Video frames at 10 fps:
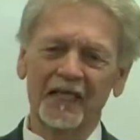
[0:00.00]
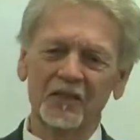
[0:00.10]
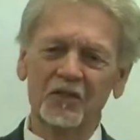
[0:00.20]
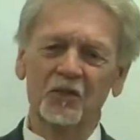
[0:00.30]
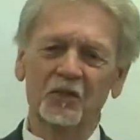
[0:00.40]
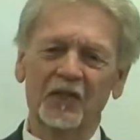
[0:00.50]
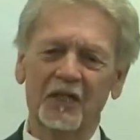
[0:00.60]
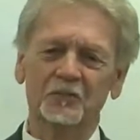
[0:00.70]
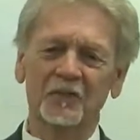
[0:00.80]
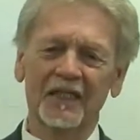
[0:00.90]
and the New
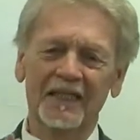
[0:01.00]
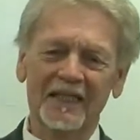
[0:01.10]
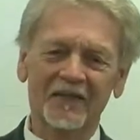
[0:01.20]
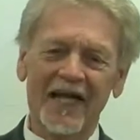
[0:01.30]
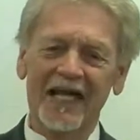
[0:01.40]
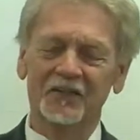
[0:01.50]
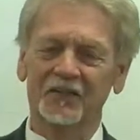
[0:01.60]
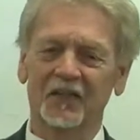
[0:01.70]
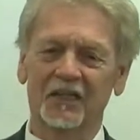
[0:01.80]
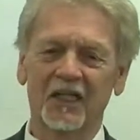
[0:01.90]
Testament.
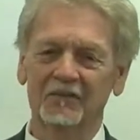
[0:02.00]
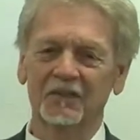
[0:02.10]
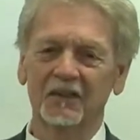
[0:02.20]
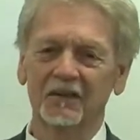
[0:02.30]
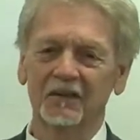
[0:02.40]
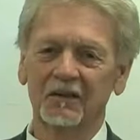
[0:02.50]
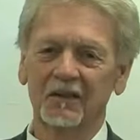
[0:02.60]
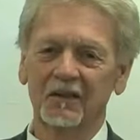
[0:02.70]
That's the covenant.